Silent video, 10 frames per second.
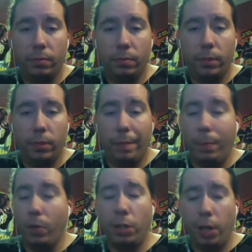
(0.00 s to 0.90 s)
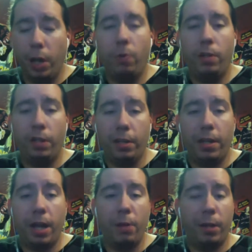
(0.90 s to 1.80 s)
Numbers alone
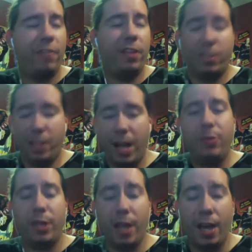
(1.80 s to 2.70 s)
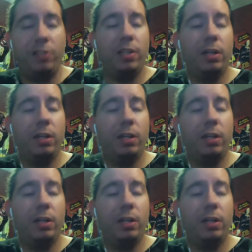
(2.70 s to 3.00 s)
indicate that if that's not the case,